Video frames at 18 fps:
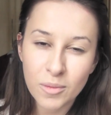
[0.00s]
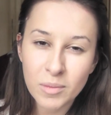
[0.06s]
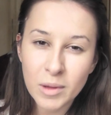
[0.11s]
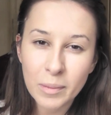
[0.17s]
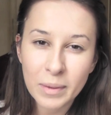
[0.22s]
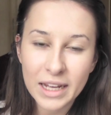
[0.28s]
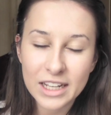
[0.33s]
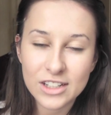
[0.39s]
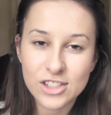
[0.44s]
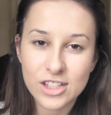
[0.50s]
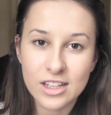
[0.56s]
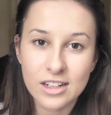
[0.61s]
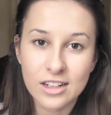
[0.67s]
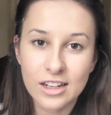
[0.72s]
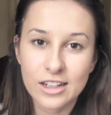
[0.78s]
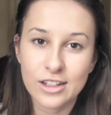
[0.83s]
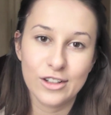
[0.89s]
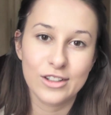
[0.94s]
From the picture
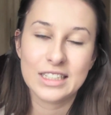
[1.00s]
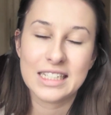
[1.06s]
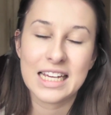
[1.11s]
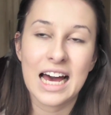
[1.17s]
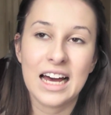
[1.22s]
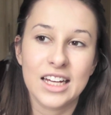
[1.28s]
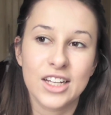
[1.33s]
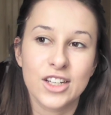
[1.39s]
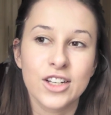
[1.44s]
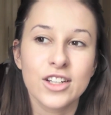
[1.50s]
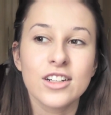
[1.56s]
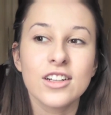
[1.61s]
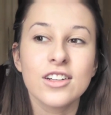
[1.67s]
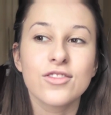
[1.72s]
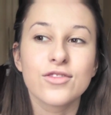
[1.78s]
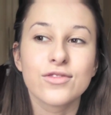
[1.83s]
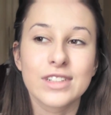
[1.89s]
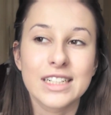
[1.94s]
that I looked at, I
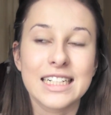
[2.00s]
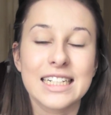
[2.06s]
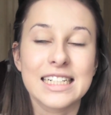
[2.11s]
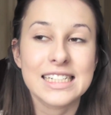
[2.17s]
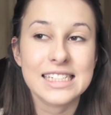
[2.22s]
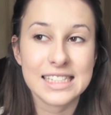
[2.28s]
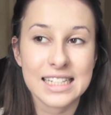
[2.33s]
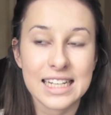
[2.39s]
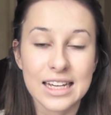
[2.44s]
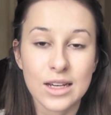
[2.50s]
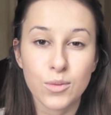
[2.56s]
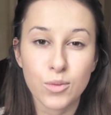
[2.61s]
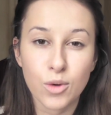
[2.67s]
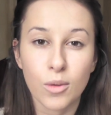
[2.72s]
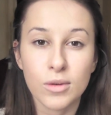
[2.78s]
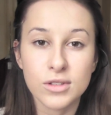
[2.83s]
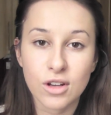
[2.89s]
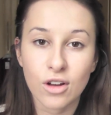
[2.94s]
couldn't really see
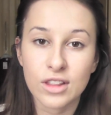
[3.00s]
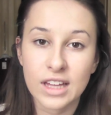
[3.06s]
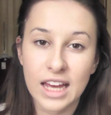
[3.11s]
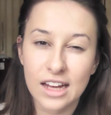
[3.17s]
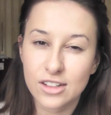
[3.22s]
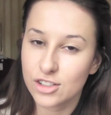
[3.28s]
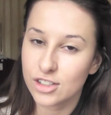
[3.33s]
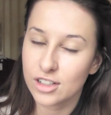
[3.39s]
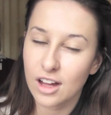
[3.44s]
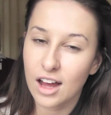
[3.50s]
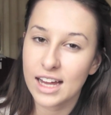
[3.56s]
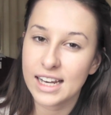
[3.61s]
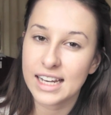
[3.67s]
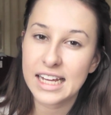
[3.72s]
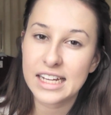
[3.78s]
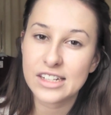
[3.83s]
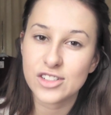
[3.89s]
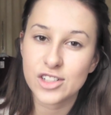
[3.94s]
what was on the actual
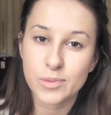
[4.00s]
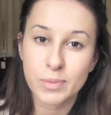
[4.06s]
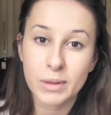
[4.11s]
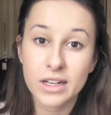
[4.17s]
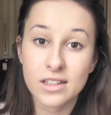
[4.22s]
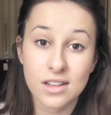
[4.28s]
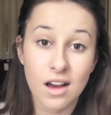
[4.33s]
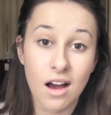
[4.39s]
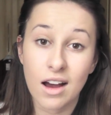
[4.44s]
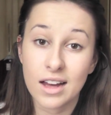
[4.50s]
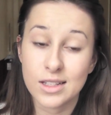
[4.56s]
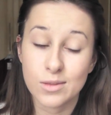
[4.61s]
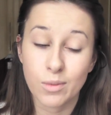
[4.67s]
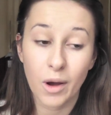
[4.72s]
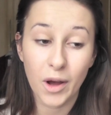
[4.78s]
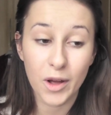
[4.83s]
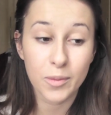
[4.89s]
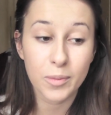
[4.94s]
eyelid just because her
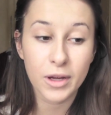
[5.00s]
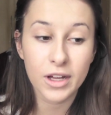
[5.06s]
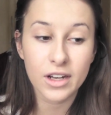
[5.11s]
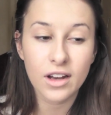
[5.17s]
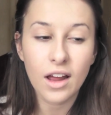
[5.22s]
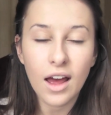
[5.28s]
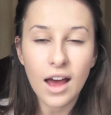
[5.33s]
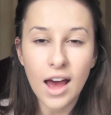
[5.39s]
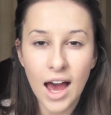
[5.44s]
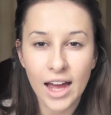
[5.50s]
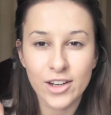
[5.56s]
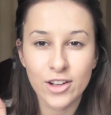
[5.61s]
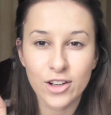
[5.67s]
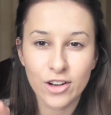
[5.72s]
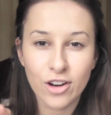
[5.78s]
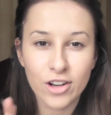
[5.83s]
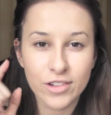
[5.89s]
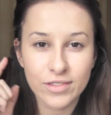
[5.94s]
eyes were open and you
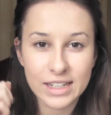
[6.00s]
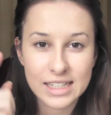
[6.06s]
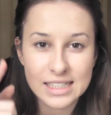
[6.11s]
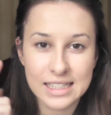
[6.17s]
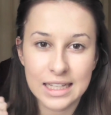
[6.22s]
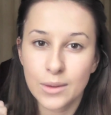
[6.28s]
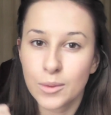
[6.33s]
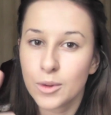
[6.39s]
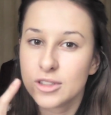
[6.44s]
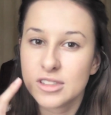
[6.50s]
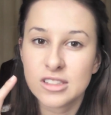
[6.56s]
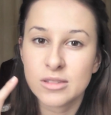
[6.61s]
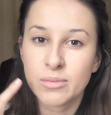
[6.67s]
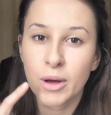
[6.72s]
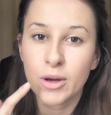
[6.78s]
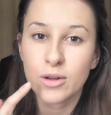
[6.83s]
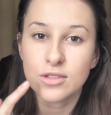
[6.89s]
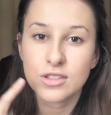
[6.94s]
can only really see what's
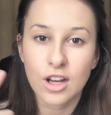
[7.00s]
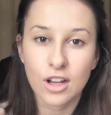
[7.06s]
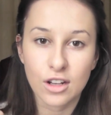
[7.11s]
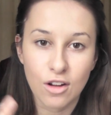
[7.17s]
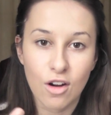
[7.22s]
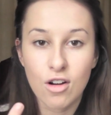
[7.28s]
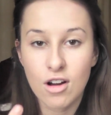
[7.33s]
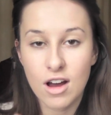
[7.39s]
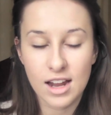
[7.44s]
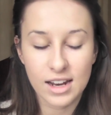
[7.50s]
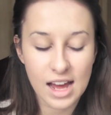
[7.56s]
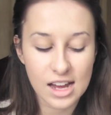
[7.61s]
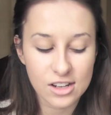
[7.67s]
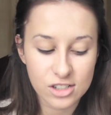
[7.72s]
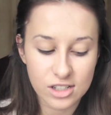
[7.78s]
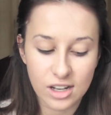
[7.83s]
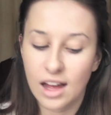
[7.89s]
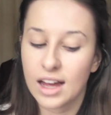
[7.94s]
smoked along her
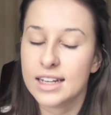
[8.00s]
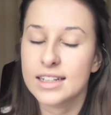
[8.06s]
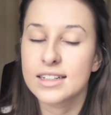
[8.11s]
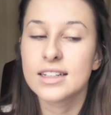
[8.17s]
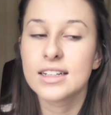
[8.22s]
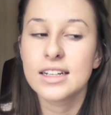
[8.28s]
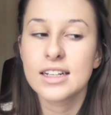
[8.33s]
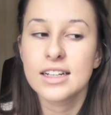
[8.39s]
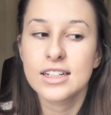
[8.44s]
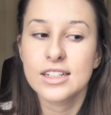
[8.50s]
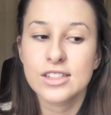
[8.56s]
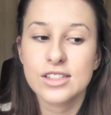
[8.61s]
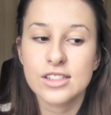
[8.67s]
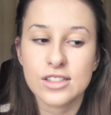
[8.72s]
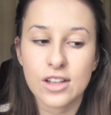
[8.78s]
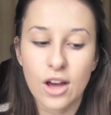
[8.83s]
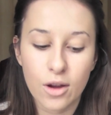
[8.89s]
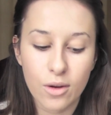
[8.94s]
lash line.
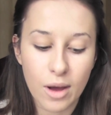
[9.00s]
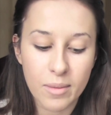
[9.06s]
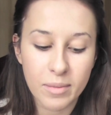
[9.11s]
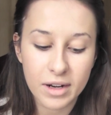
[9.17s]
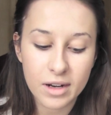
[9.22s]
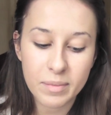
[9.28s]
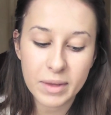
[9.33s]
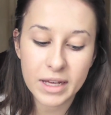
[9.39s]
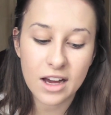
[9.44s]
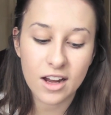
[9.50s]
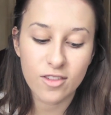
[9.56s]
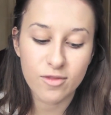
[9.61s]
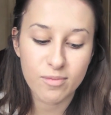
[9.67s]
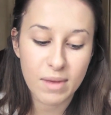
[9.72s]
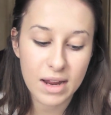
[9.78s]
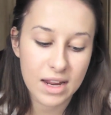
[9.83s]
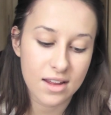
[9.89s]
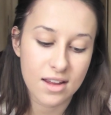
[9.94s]
So I'm going to be kind of
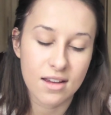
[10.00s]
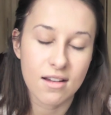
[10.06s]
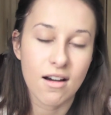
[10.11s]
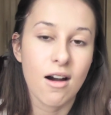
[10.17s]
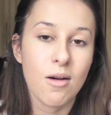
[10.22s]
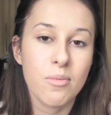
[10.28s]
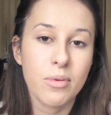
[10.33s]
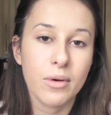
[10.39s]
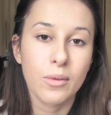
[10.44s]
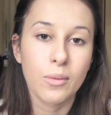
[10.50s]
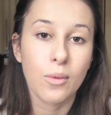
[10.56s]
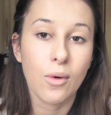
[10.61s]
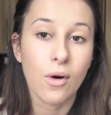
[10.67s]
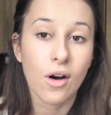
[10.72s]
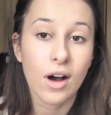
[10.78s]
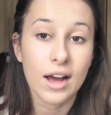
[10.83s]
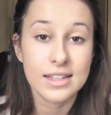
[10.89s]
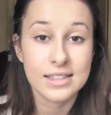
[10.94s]
making up
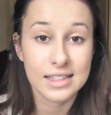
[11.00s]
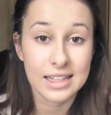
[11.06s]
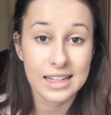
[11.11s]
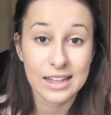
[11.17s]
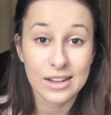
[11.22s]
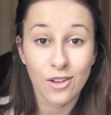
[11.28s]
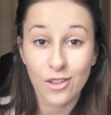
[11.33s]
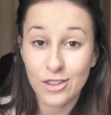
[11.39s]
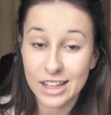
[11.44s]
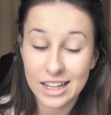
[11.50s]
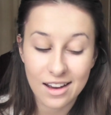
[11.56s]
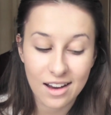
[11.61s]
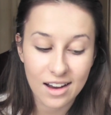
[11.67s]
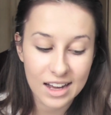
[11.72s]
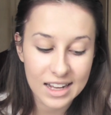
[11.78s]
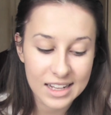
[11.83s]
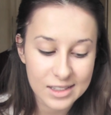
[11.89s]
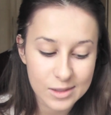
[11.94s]
what I see on the
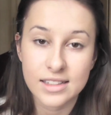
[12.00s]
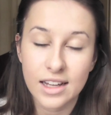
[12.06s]
eyes.